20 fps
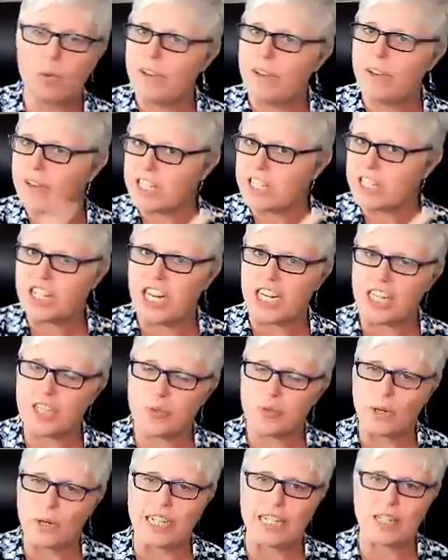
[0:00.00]
We've
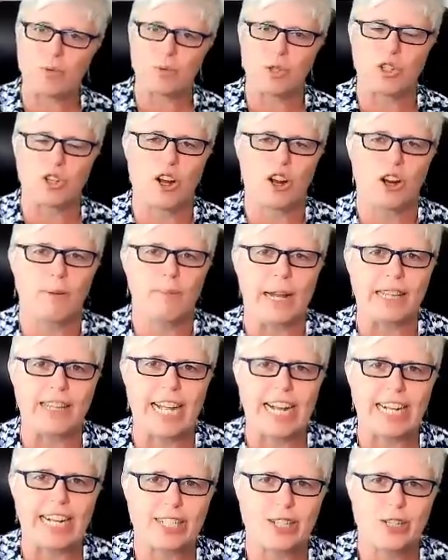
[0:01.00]
exchanged readings. We'll talk about
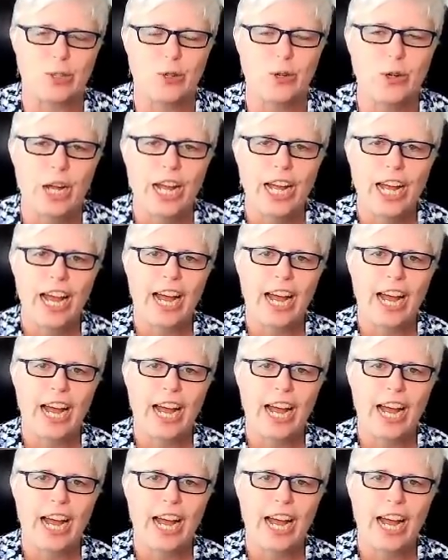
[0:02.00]
that too.